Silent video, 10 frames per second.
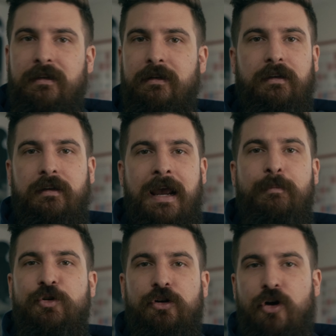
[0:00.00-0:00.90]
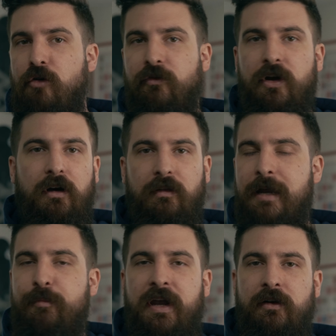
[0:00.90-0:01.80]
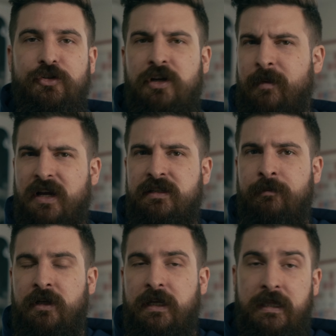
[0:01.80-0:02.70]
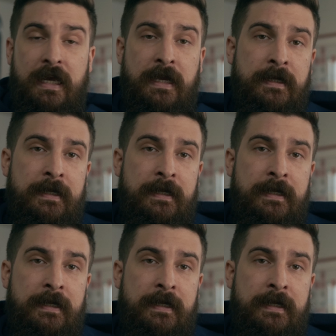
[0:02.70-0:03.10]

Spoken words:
an Aperture Nova, or Light Panels Gemini, something like that.